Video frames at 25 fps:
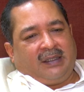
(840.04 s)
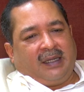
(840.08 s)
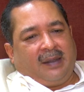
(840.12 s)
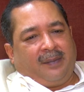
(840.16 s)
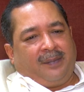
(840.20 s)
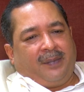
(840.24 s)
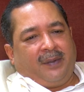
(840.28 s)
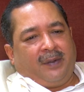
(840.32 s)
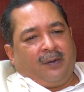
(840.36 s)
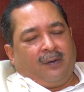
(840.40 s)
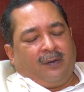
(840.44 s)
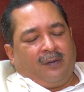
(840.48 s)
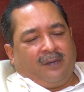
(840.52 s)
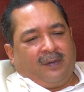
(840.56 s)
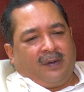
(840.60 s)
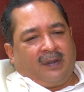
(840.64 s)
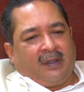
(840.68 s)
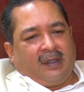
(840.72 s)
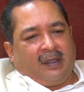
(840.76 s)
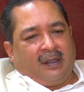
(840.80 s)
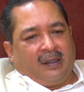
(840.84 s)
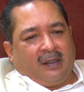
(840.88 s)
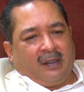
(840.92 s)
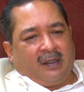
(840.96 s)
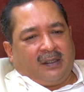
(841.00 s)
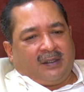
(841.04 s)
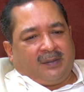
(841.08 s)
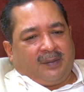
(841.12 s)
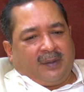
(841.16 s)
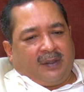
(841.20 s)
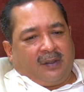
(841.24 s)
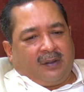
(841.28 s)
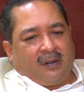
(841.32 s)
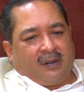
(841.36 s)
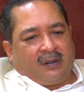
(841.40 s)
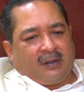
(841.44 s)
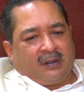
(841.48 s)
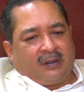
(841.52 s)
happened over the years
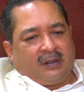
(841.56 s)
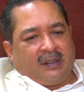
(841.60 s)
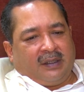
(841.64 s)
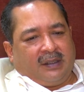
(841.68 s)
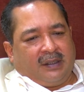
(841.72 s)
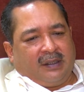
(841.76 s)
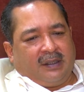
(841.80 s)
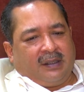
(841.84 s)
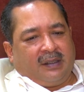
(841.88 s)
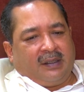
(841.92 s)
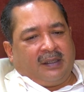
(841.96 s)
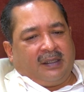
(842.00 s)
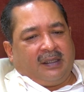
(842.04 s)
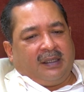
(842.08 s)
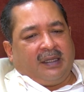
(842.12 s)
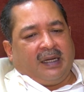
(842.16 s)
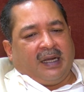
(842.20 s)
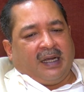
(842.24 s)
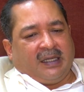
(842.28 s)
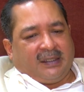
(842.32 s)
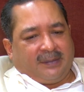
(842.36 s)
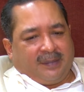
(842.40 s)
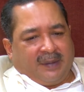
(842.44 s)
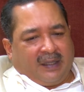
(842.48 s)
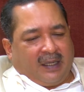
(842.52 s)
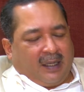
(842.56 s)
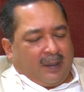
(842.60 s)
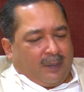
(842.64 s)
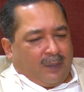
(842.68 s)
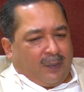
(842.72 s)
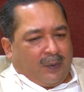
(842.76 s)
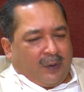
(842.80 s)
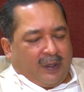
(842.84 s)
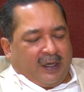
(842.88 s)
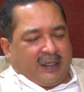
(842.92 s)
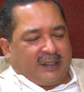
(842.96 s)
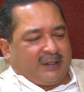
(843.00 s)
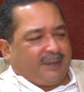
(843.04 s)
because Indian tea has become
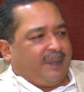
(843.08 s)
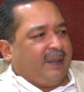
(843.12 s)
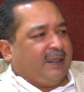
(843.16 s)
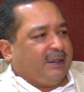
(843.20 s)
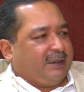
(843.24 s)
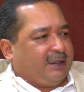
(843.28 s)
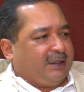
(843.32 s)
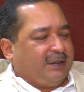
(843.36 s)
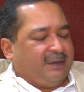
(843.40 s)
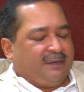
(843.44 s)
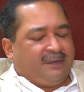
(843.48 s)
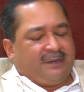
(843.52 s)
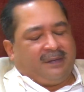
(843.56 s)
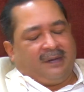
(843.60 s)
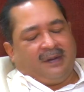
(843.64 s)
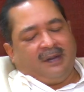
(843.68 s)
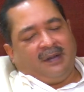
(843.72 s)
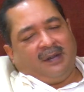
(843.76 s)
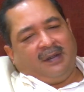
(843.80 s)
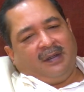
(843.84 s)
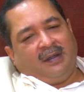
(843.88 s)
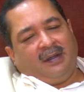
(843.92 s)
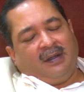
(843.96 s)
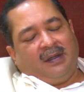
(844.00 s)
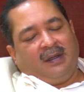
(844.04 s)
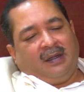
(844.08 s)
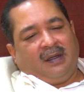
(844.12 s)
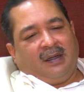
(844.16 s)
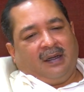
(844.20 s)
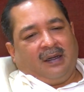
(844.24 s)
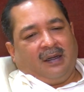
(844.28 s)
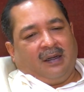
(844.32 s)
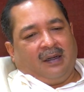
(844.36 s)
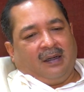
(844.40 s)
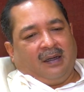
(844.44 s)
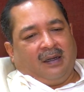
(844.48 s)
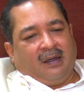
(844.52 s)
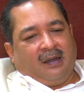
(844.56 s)
more expensive,
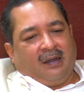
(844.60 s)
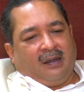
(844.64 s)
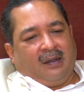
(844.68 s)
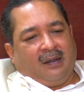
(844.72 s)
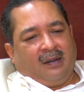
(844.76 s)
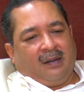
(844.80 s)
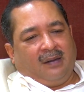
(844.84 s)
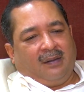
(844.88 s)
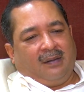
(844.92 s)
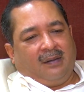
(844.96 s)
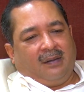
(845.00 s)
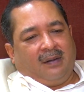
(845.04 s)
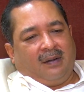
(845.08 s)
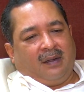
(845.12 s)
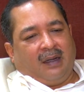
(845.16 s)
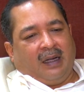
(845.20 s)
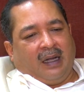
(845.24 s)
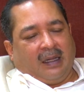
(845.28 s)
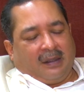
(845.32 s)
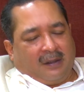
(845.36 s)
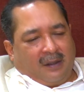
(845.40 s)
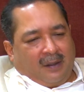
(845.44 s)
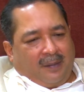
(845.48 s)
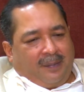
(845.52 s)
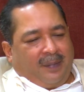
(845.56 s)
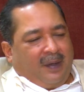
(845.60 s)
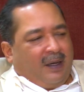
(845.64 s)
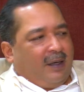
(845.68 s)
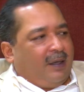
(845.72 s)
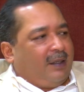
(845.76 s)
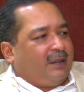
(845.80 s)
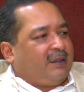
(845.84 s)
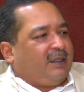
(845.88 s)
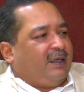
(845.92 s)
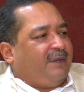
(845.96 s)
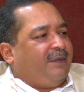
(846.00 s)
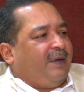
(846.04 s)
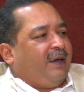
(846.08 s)
uh, other
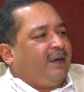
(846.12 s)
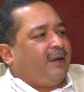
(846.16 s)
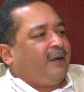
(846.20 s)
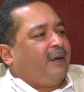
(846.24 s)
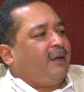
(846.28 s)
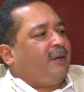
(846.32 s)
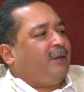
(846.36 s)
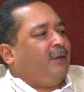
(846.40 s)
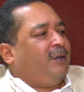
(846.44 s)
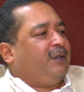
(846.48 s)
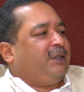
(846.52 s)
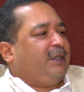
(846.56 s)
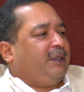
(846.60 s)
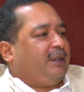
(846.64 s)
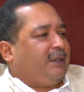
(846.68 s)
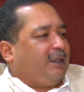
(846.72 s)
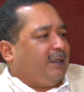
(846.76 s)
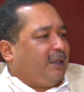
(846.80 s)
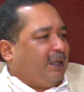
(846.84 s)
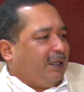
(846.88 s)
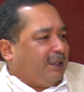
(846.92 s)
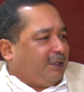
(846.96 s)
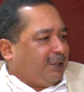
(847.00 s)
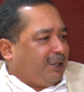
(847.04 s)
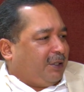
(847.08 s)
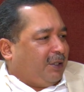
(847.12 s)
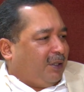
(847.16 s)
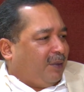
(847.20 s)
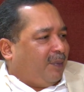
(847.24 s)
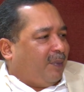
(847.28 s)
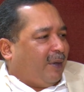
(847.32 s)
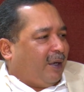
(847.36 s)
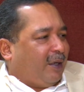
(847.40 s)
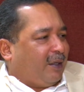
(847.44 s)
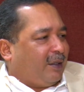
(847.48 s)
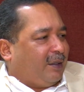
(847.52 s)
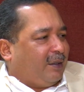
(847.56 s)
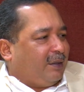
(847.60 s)
players have entered those international
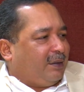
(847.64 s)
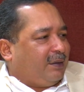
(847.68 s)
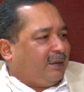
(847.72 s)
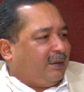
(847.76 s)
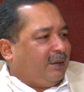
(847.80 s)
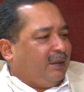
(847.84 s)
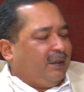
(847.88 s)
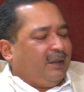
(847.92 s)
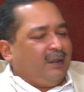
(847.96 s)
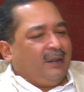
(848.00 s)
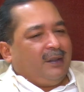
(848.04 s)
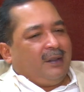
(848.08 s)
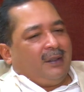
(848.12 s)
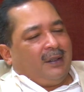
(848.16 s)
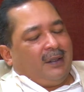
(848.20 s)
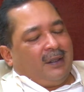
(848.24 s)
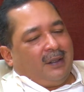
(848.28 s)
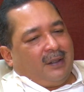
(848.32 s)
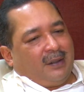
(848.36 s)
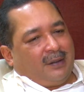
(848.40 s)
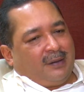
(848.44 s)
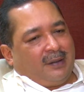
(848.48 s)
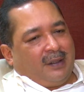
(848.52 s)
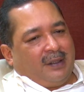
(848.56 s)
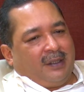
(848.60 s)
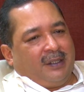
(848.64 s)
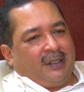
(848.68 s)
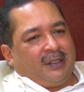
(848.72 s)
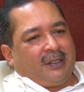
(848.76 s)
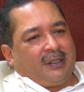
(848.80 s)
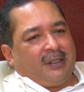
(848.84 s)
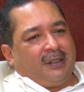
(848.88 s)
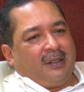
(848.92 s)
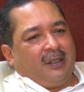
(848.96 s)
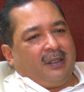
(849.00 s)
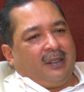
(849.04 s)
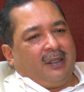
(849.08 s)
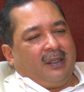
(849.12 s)
markets.
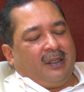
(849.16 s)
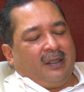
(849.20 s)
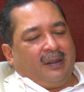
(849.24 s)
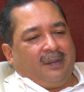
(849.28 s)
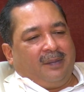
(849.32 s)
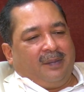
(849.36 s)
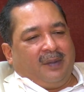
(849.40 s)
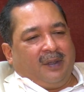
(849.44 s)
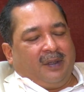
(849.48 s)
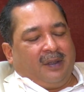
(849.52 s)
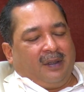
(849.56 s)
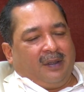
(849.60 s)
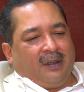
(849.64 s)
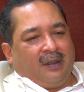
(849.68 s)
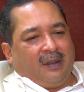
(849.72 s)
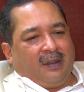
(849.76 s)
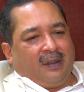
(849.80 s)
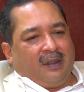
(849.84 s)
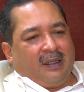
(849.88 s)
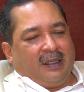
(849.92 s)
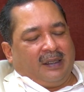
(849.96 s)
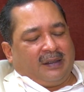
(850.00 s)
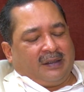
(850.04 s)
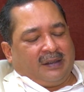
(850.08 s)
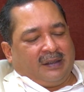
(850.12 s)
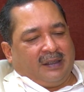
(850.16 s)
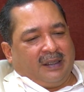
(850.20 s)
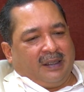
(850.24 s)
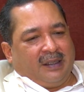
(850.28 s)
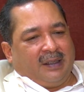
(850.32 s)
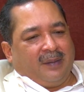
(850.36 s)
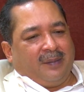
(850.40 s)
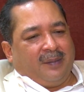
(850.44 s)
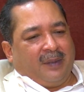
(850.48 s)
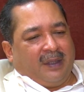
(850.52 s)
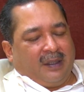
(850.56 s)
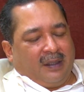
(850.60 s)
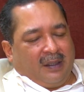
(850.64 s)
Traditionally, let's say
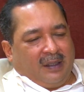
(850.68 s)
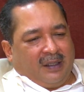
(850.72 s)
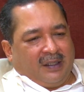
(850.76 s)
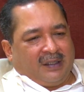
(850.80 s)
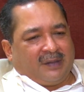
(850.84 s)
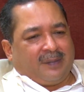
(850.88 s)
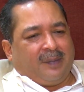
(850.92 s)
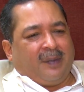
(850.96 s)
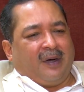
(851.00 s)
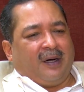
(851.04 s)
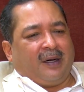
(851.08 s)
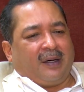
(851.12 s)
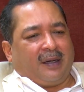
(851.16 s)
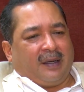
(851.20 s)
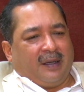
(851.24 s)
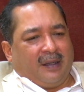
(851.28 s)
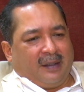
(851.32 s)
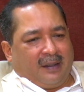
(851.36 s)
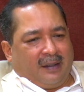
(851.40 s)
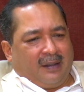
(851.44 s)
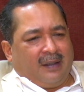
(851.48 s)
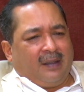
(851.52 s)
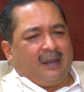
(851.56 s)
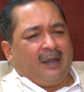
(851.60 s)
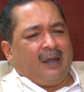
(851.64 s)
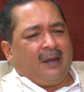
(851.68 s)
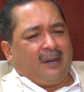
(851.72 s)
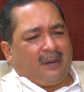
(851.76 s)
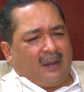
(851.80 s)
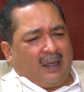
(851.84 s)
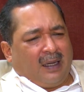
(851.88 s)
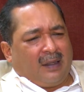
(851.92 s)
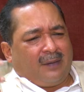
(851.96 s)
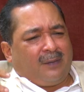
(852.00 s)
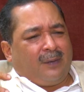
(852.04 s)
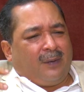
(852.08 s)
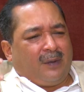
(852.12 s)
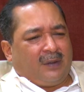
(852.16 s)
the Middle East market,
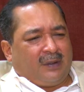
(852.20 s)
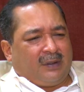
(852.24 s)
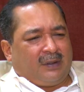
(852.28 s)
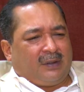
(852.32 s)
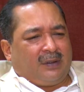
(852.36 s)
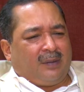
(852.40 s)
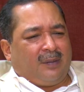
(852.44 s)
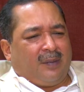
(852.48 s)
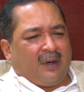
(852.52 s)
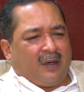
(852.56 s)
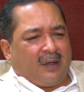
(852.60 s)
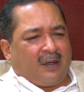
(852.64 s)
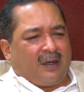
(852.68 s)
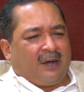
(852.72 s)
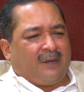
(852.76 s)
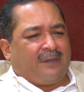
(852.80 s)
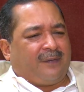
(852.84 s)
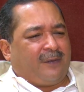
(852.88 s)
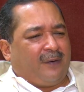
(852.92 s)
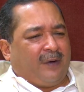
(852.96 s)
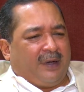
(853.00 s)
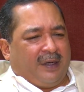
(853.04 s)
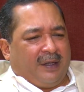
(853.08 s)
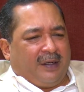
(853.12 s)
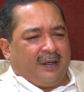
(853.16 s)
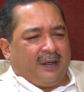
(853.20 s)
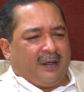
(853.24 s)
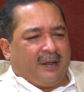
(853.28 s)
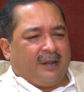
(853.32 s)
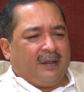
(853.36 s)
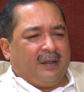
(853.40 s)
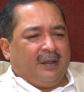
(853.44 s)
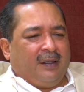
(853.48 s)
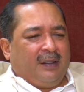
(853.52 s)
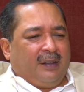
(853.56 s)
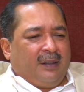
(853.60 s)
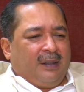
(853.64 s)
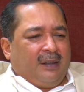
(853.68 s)
that was the market for Indian
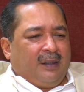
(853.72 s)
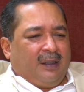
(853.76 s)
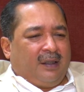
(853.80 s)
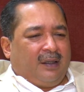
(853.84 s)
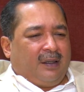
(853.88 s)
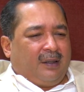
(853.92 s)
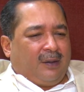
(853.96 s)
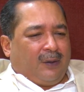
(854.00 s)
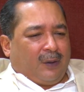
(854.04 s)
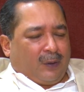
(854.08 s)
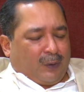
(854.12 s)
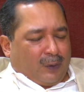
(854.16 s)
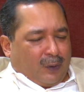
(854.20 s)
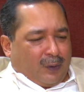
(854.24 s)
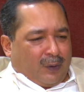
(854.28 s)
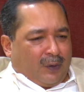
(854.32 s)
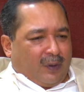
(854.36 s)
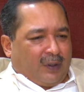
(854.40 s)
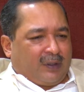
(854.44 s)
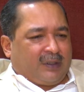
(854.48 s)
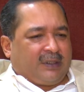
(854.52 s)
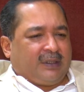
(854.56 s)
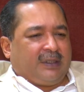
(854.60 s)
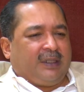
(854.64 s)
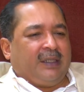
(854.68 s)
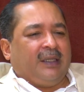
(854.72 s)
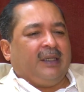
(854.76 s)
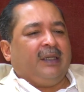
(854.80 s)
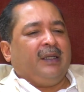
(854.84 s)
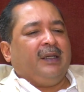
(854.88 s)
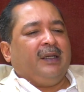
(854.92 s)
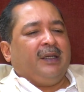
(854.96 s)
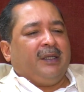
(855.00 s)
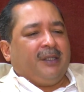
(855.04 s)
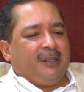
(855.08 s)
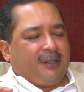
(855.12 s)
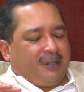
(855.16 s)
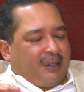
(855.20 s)
Orthodox tea.
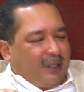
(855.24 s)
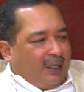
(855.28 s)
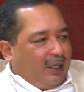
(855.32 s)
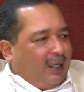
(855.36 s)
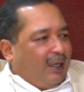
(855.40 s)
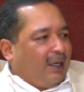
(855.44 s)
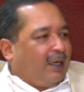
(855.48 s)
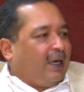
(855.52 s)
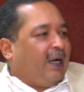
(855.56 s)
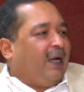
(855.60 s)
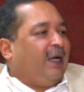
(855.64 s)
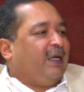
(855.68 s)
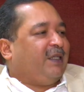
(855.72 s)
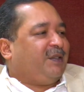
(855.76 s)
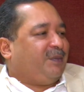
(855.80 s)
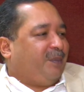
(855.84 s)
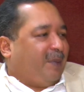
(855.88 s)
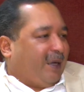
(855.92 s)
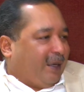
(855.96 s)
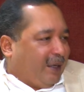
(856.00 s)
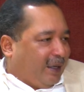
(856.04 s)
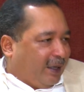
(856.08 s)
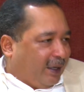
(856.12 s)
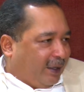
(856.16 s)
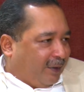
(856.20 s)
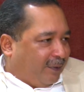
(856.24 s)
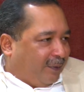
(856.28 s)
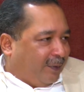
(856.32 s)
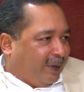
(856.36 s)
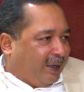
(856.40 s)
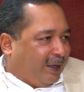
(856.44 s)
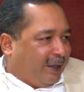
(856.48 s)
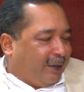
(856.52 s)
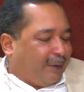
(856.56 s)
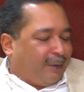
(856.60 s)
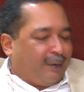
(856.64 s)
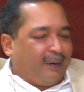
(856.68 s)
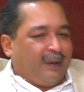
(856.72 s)
Sri Lanka has made
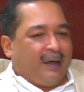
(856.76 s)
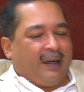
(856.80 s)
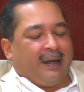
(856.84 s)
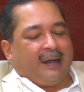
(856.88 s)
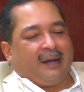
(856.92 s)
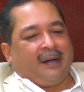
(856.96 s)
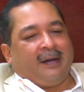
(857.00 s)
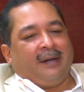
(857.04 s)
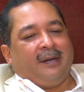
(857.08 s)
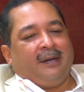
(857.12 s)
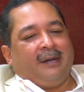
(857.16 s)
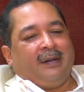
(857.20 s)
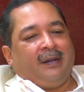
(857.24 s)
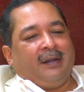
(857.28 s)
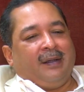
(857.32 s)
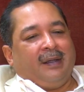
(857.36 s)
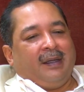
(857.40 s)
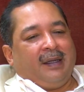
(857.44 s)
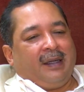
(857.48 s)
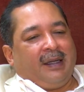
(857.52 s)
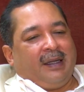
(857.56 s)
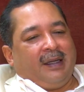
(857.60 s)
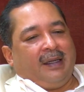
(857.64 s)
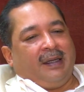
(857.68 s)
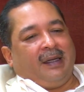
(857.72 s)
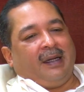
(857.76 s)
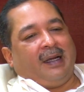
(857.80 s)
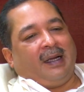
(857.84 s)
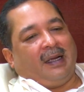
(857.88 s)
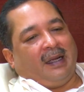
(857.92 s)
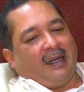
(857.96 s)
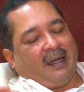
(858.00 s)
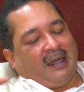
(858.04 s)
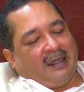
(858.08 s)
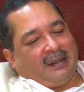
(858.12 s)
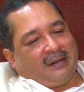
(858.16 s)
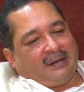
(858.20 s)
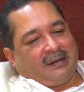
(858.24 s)
headway into that. Kenya
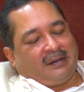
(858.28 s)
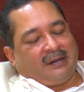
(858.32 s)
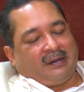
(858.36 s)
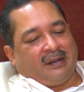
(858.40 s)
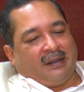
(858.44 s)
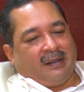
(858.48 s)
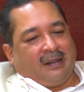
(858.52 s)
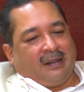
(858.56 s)
has